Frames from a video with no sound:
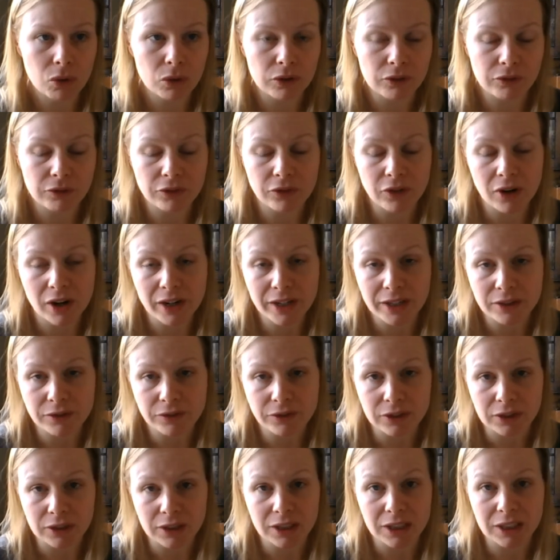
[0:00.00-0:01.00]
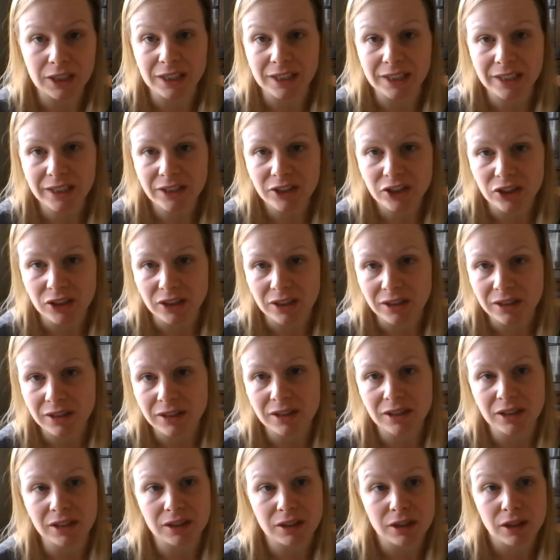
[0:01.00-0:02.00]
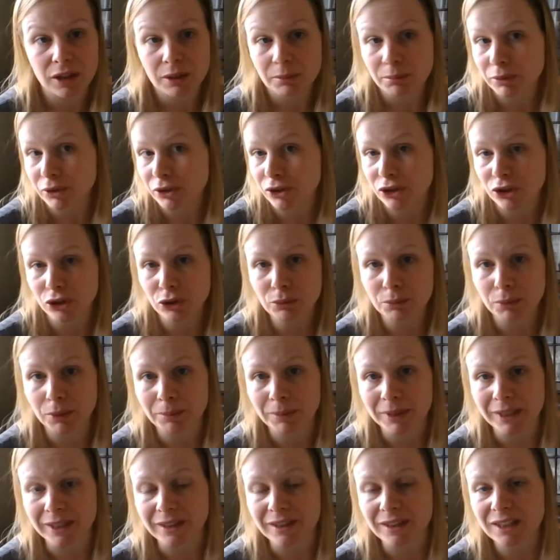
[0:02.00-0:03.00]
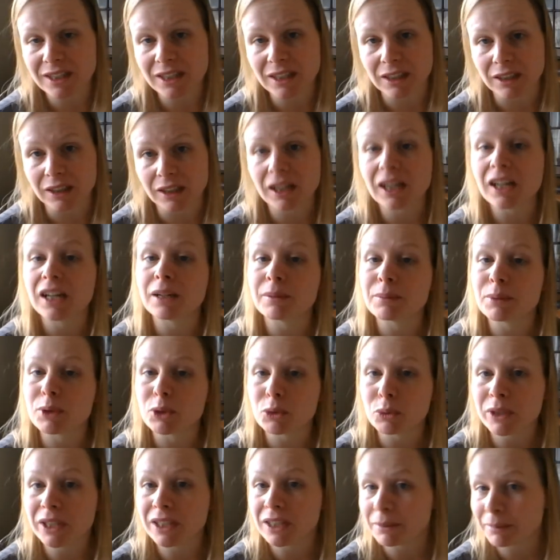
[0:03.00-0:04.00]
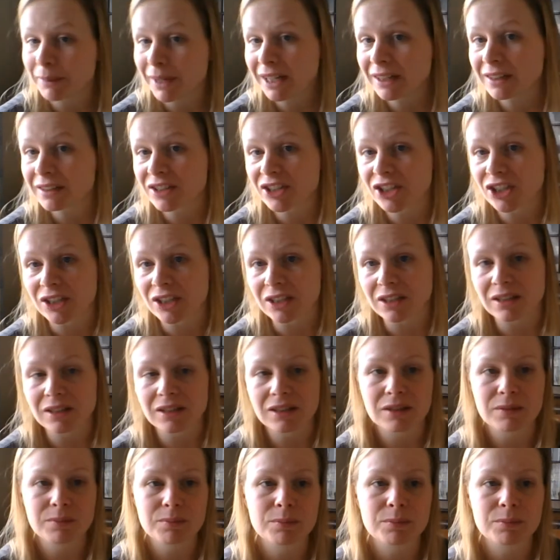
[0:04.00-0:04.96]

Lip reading: the frightful collisions that presumably still occur between the Belchers.